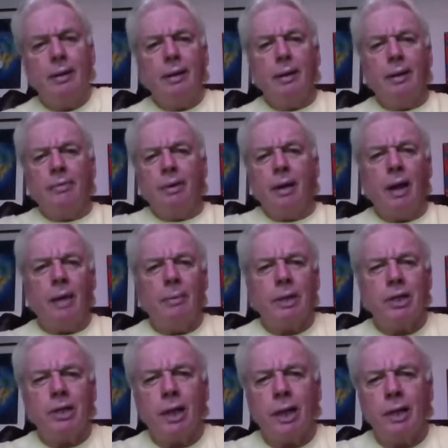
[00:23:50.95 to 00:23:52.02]
of climate
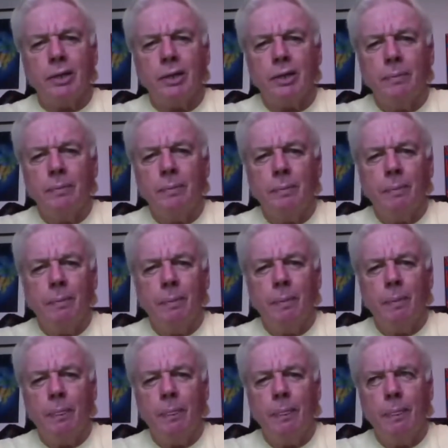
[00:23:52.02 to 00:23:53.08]
change.
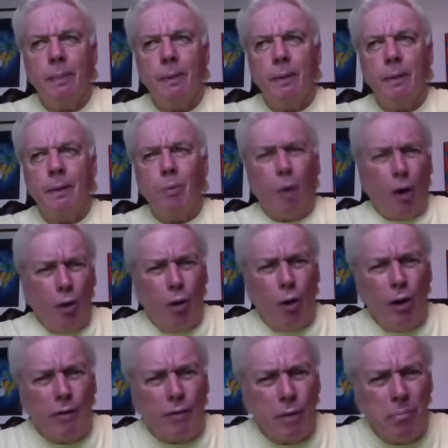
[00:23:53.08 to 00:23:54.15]
Well, all
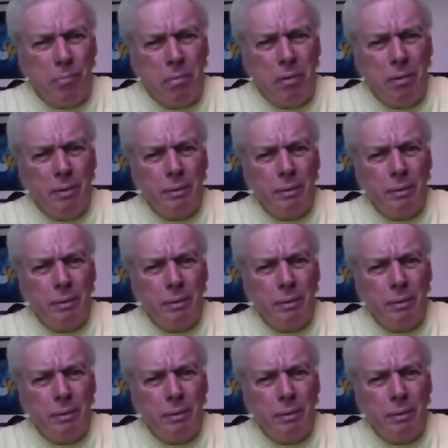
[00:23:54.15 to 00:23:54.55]
of them.